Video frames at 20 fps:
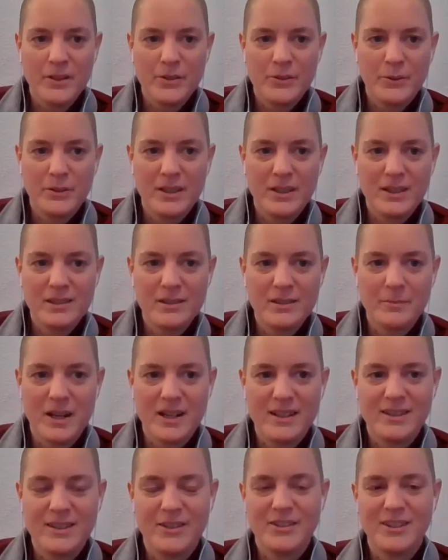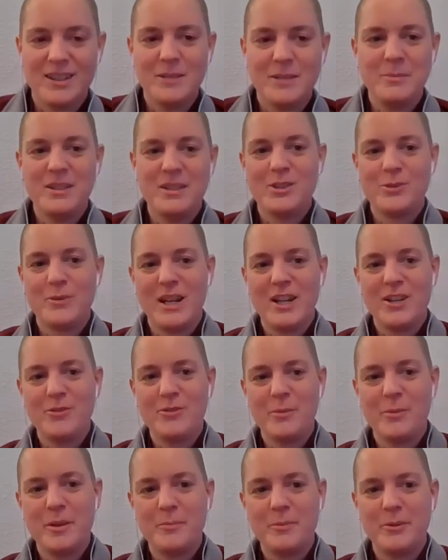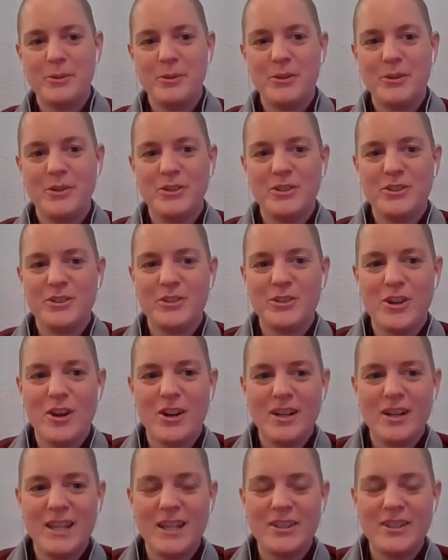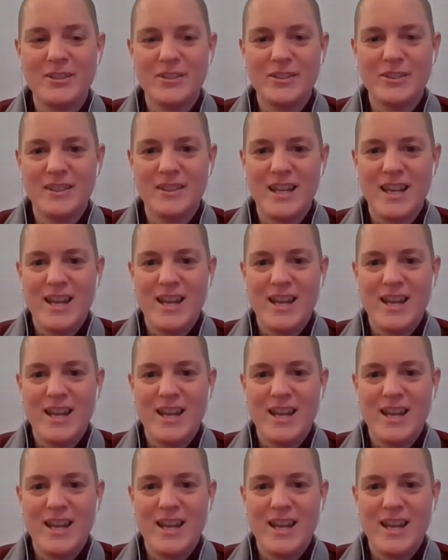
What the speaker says: So this might sound a little bit strange for people who know the story, because